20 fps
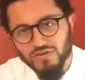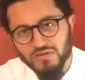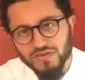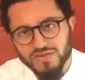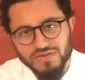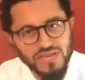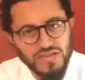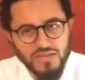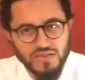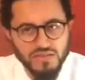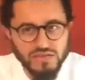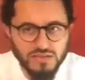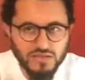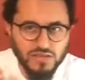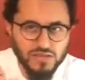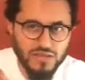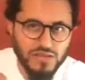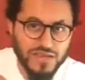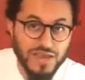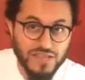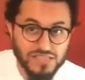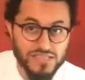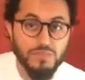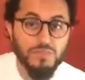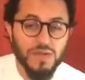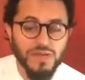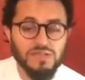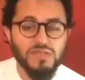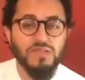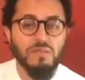It's like it has
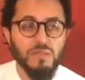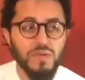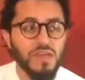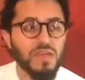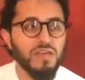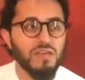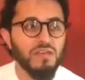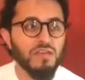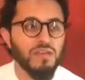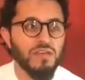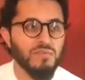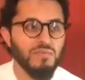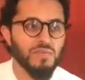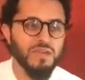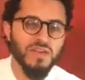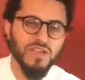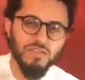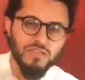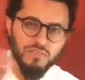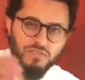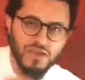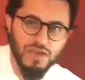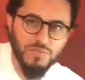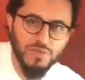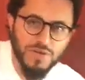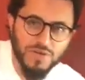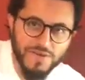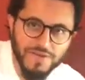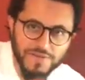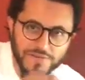impact on the meaning, but not the
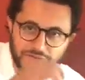grammar.